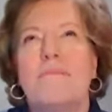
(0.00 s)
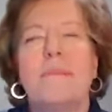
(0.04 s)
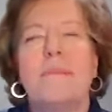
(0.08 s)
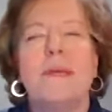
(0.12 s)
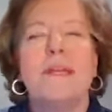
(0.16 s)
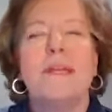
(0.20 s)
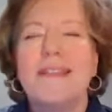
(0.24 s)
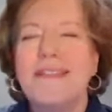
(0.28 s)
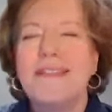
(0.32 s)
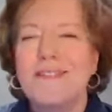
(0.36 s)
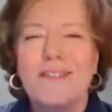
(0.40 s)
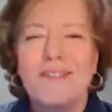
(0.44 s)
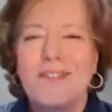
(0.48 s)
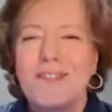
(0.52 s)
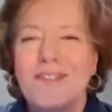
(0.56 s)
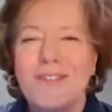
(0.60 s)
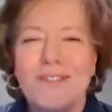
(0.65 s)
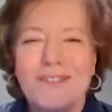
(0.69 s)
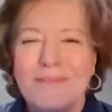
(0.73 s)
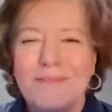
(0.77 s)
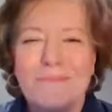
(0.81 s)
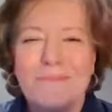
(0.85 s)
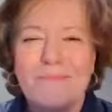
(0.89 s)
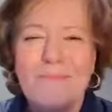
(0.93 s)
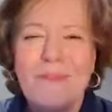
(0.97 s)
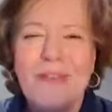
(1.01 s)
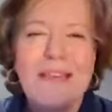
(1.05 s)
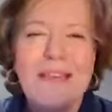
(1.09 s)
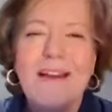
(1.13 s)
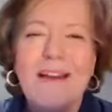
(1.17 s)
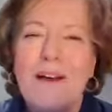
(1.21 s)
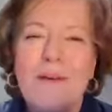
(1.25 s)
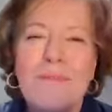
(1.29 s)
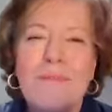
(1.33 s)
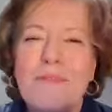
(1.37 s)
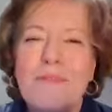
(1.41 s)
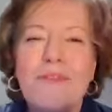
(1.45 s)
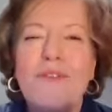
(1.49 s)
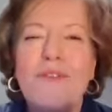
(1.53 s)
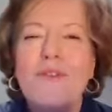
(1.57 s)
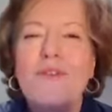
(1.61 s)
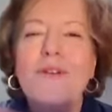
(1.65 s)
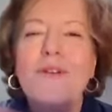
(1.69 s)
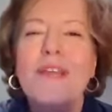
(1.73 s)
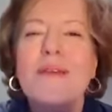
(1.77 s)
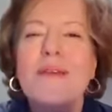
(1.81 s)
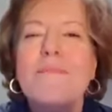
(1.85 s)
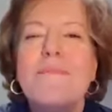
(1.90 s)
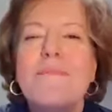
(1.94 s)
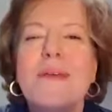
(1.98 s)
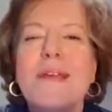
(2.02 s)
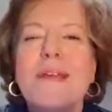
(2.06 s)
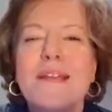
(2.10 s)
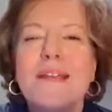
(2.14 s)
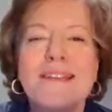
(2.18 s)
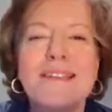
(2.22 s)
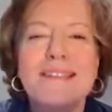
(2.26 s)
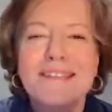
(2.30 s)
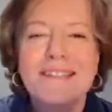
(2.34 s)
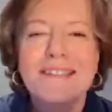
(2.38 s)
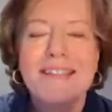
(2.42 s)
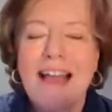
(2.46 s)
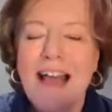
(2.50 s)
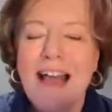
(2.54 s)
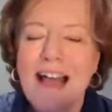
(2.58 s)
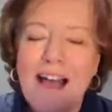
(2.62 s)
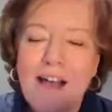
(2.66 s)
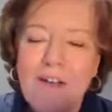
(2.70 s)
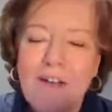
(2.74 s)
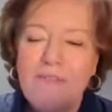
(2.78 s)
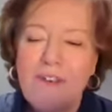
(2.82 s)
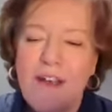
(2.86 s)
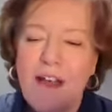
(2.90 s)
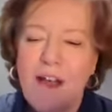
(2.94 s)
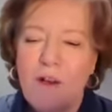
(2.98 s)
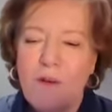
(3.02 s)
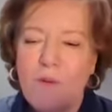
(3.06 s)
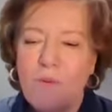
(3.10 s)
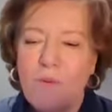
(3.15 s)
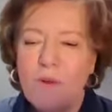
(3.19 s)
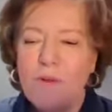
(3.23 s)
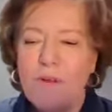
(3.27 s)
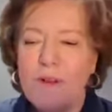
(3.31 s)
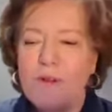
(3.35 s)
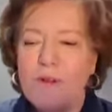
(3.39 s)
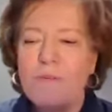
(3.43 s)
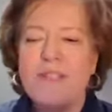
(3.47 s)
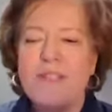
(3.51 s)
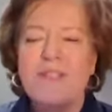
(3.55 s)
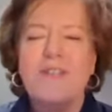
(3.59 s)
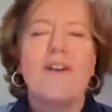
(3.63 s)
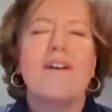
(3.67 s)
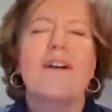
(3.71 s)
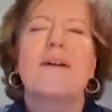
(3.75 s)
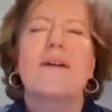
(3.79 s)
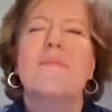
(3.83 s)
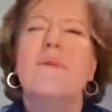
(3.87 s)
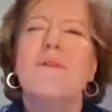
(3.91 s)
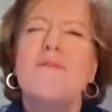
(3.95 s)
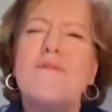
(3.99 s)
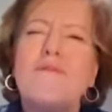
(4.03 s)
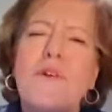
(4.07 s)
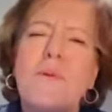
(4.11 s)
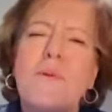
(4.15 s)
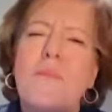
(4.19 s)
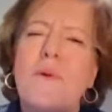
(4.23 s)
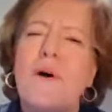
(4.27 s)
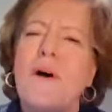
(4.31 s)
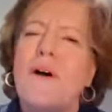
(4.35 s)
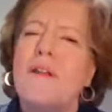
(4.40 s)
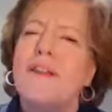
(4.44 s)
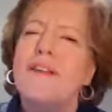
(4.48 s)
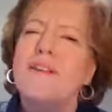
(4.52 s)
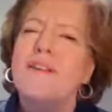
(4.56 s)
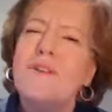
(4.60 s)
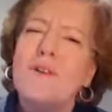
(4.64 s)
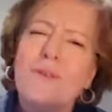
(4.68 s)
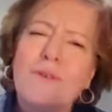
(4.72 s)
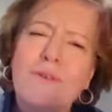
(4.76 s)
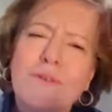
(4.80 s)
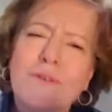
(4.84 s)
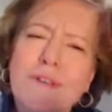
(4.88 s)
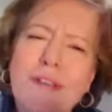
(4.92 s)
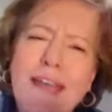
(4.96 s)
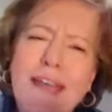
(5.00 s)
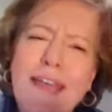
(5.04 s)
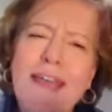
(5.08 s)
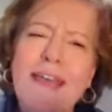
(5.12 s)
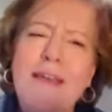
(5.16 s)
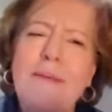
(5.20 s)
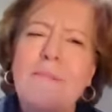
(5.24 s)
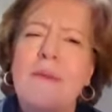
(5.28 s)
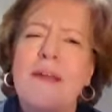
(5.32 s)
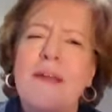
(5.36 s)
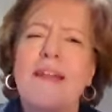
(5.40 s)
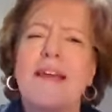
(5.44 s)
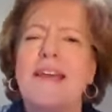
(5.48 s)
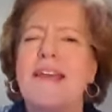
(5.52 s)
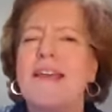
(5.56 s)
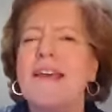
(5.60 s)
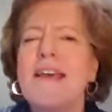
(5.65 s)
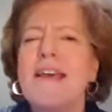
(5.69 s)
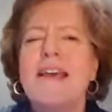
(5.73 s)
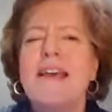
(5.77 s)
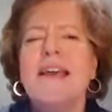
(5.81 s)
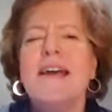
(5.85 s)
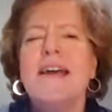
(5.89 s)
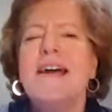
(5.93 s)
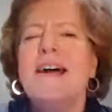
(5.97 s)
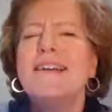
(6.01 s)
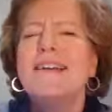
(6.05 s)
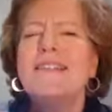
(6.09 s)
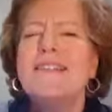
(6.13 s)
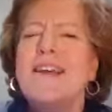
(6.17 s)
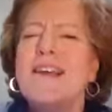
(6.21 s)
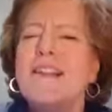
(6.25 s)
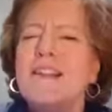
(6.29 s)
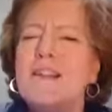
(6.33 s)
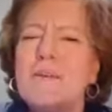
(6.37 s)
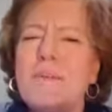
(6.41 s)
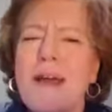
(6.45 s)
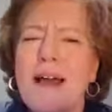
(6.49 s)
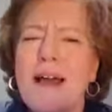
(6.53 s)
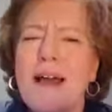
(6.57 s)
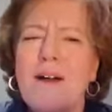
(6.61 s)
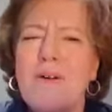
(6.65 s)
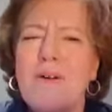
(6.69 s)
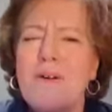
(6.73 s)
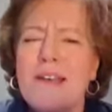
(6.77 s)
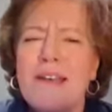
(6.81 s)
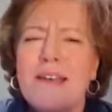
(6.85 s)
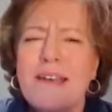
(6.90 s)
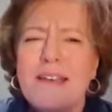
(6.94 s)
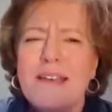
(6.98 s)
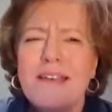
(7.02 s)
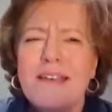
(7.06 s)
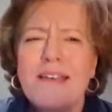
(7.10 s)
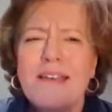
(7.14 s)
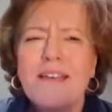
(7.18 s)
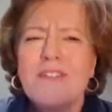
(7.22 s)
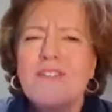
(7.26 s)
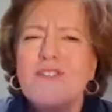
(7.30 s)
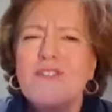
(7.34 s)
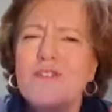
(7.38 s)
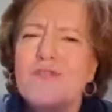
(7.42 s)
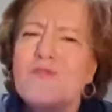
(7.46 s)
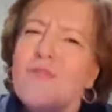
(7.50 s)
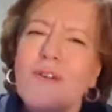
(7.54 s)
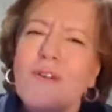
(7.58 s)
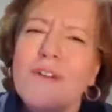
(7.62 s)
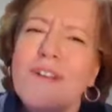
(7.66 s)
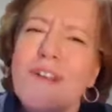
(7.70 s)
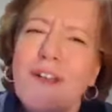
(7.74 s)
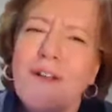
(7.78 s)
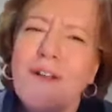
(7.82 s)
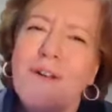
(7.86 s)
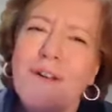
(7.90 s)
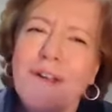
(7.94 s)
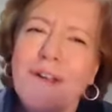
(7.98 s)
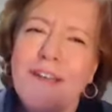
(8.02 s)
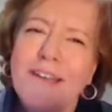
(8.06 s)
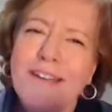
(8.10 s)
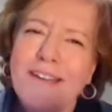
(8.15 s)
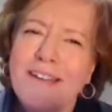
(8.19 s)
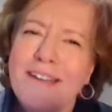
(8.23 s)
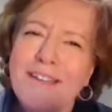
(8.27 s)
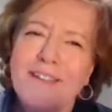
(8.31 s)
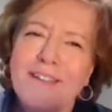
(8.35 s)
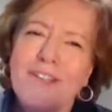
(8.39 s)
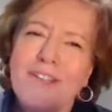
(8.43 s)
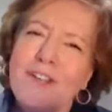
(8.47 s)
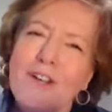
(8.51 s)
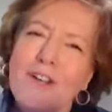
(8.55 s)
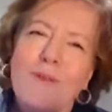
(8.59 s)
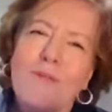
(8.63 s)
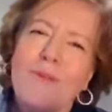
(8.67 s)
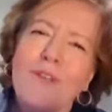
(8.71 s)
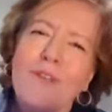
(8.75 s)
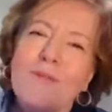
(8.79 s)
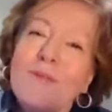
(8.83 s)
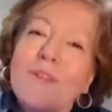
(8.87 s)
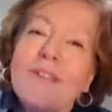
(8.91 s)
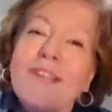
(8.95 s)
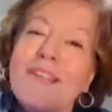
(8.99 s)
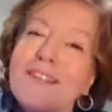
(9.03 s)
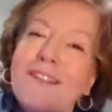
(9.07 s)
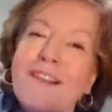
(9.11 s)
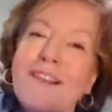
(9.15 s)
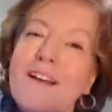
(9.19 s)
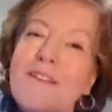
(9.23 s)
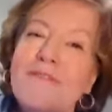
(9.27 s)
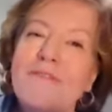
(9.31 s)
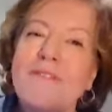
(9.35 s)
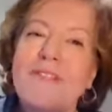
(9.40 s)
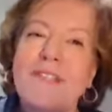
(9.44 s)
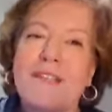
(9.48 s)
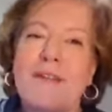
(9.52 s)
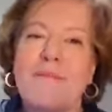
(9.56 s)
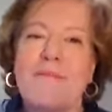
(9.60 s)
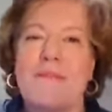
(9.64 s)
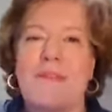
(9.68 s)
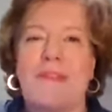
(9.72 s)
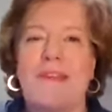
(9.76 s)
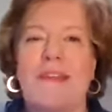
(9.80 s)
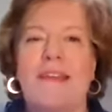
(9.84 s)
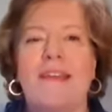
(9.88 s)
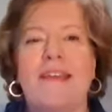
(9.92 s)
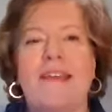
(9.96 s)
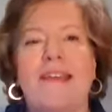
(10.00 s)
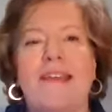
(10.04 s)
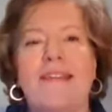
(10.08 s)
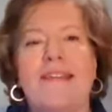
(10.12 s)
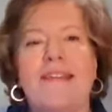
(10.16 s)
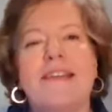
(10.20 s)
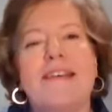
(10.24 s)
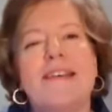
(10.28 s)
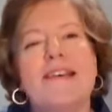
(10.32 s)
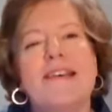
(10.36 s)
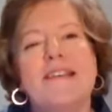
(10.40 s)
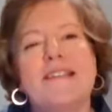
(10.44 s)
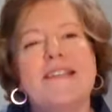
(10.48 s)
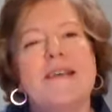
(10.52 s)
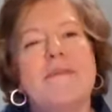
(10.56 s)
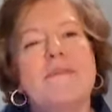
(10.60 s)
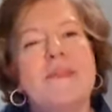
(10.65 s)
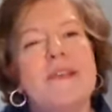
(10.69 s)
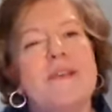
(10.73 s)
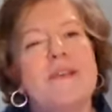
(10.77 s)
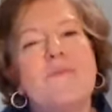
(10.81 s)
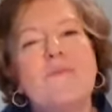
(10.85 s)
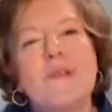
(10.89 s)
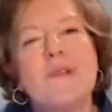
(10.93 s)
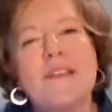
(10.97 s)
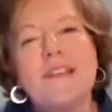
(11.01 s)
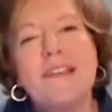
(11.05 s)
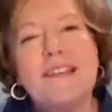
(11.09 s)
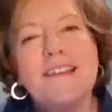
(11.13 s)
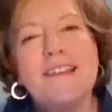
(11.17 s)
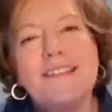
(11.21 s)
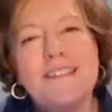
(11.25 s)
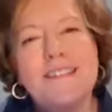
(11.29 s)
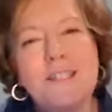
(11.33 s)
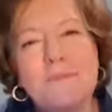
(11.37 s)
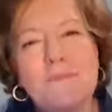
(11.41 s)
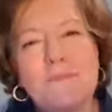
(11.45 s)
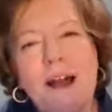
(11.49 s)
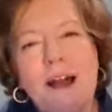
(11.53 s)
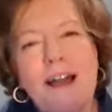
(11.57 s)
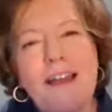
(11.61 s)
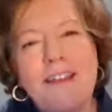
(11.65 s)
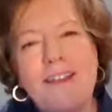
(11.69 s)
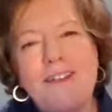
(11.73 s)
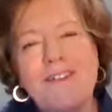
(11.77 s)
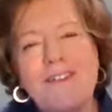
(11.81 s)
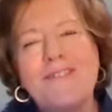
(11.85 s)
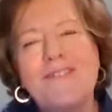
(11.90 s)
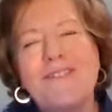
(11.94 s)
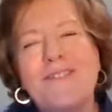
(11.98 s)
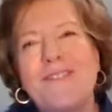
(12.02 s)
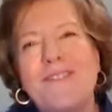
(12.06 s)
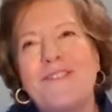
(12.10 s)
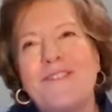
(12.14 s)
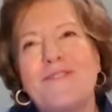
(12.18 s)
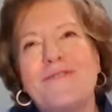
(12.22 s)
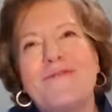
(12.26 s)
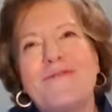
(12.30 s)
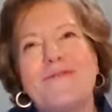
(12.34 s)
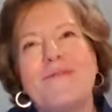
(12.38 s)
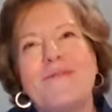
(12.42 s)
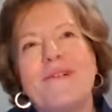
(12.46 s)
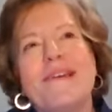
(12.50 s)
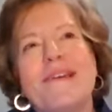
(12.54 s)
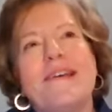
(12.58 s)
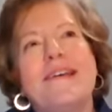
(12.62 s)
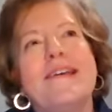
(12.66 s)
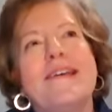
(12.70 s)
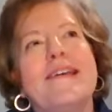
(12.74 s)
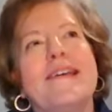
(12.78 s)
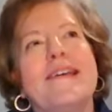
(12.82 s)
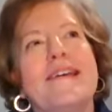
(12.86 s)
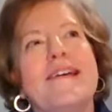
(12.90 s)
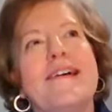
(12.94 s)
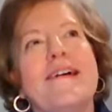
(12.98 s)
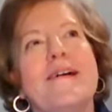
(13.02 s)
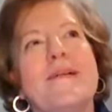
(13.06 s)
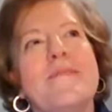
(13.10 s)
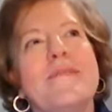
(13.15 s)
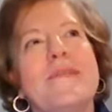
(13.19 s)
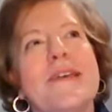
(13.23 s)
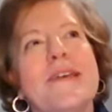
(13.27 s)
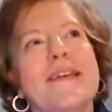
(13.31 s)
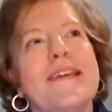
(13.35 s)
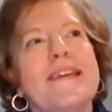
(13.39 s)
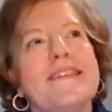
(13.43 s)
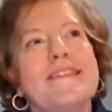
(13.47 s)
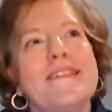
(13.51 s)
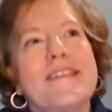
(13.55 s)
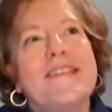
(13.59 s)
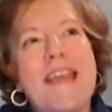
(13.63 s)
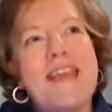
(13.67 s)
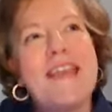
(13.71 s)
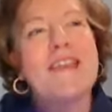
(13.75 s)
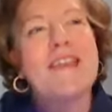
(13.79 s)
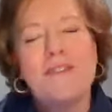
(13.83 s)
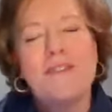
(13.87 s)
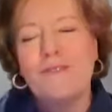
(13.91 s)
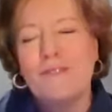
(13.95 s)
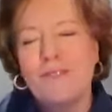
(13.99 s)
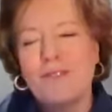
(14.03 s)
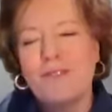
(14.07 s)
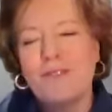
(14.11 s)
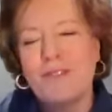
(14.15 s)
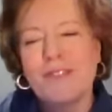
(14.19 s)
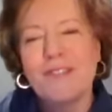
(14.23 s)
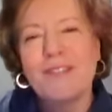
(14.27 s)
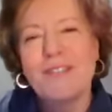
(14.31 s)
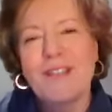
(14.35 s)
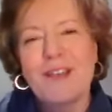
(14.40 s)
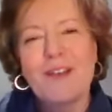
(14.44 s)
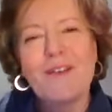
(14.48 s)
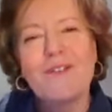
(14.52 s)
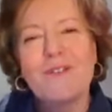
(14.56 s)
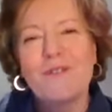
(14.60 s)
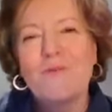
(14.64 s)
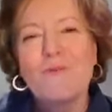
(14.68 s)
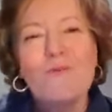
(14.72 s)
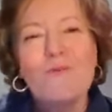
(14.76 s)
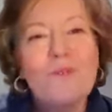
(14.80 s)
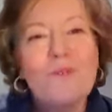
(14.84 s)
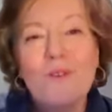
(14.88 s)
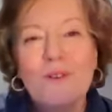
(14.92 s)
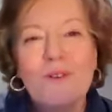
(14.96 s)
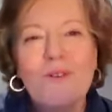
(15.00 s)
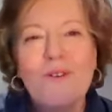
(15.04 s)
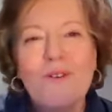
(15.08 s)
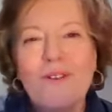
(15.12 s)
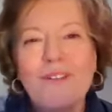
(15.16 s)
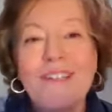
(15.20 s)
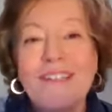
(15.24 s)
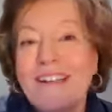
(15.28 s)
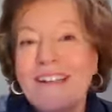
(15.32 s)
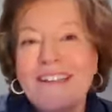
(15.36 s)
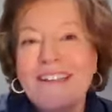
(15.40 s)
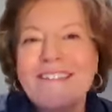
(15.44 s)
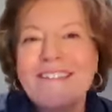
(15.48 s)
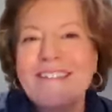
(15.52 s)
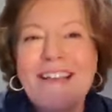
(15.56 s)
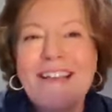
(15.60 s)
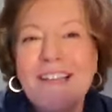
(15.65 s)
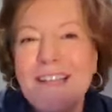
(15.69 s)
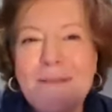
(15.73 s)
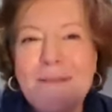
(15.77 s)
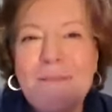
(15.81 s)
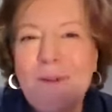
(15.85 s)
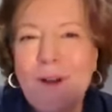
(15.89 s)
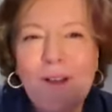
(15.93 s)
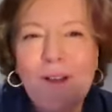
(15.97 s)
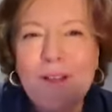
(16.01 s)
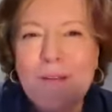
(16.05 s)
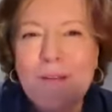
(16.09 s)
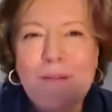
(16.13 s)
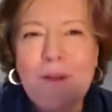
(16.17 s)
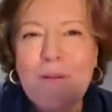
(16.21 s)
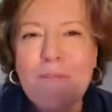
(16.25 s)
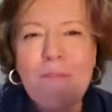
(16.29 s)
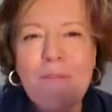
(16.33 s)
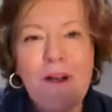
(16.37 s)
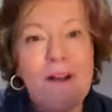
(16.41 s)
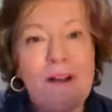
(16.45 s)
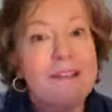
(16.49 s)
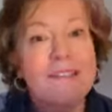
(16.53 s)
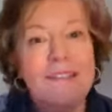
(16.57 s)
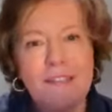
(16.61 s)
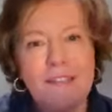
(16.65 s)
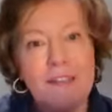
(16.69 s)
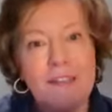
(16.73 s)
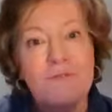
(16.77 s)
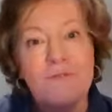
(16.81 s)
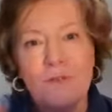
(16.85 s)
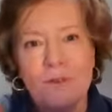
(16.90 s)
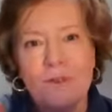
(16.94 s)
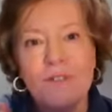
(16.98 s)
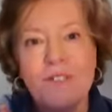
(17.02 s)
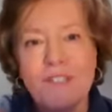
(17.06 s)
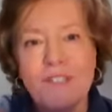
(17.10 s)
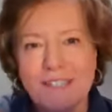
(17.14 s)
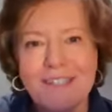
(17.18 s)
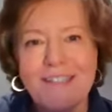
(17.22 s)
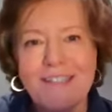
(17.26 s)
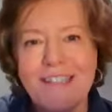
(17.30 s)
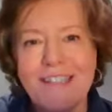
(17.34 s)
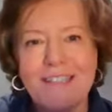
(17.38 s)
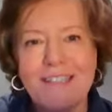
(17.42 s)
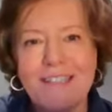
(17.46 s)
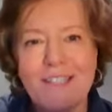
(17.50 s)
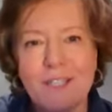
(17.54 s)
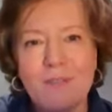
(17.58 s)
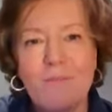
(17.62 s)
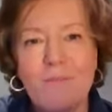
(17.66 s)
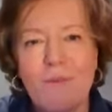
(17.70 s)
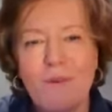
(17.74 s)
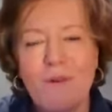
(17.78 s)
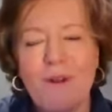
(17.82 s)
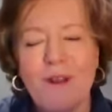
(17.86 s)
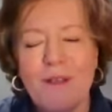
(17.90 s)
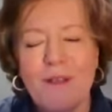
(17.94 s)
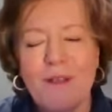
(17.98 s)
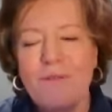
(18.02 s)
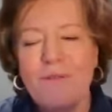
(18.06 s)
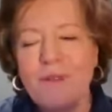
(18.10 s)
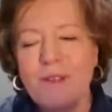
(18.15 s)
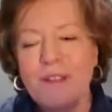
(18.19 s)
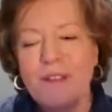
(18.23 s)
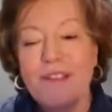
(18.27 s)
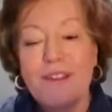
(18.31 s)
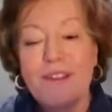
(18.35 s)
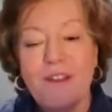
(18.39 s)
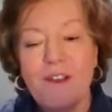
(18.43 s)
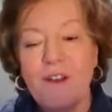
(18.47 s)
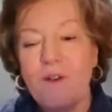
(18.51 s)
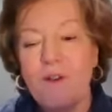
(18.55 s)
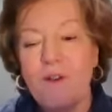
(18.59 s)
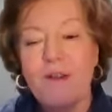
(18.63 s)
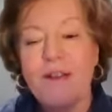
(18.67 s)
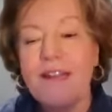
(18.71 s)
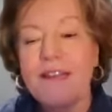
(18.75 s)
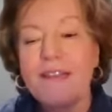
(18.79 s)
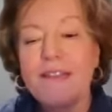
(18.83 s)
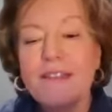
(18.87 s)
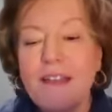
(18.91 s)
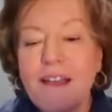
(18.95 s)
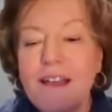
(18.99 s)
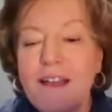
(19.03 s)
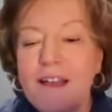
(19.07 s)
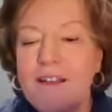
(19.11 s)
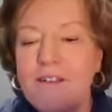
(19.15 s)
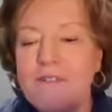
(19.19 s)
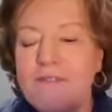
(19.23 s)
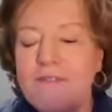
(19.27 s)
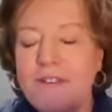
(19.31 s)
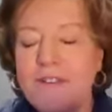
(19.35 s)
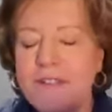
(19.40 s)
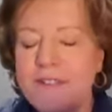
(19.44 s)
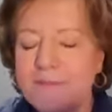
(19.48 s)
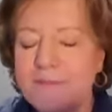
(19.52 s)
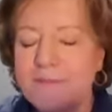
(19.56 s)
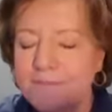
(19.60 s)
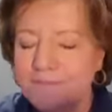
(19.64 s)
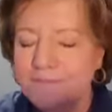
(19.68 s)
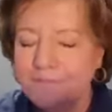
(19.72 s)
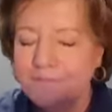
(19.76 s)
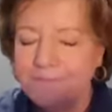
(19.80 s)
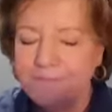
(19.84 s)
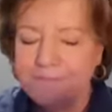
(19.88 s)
minutes become 30 minutes, a half hour. And we talk about football and Notre Dame. And I tell him how extraordinary it is, you know, when you really love something and something really inspires you, it can take you to this other world. And I tell him all about boxing, of course, because that's a sport I really know and I love. And